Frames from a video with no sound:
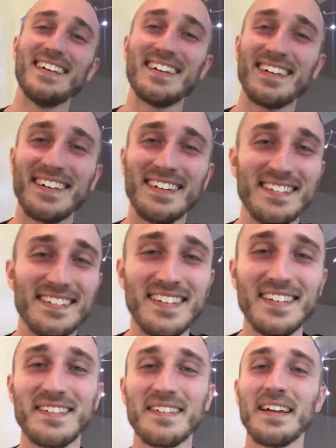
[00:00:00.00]
oh,
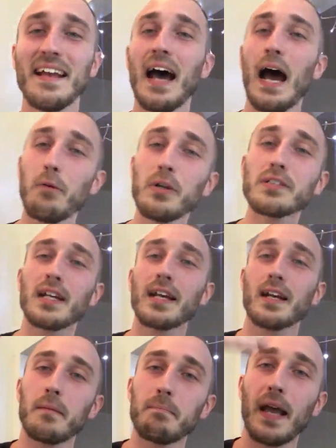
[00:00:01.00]
dude. I wish I
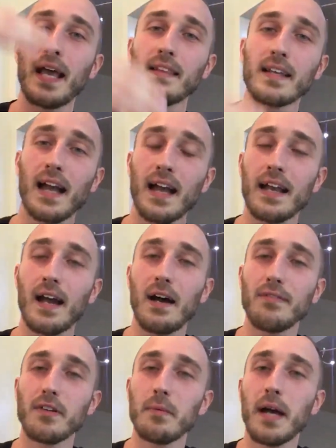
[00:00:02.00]
could unban the guy now.
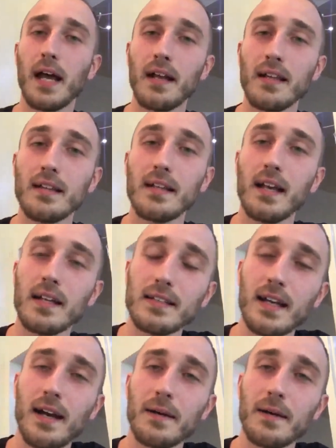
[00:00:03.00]
I feel bad. I